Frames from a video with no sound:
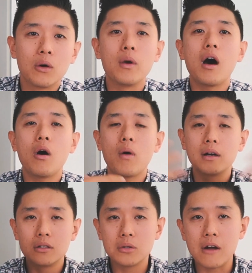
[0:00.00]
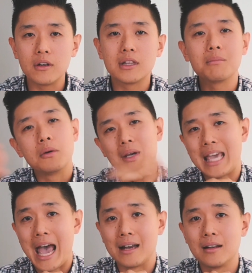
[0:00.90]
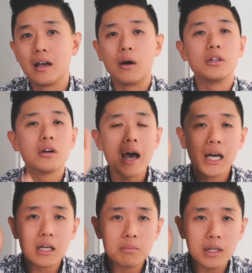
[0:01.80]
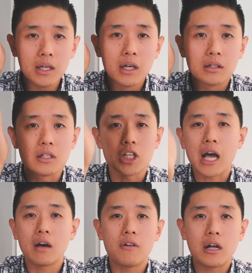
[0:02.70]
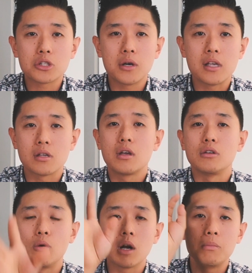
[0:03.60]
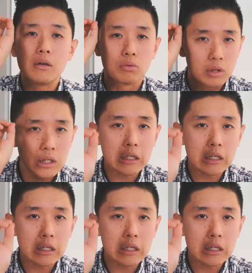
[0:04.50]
We all wanna do everything, but we can't. When you're not gonna be the jack of all trades, you wanna be really